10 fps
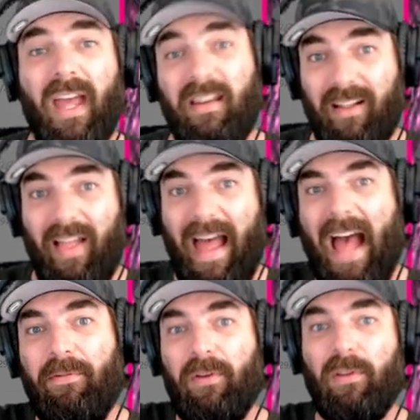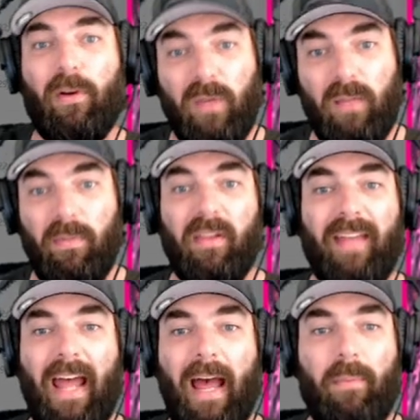until after their rebill
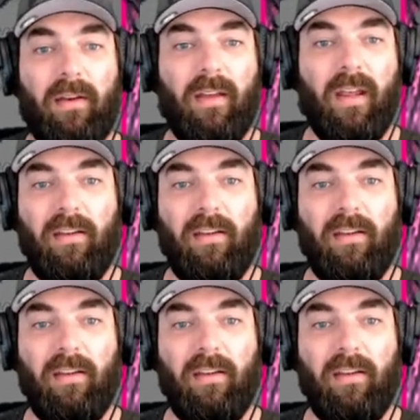has happened.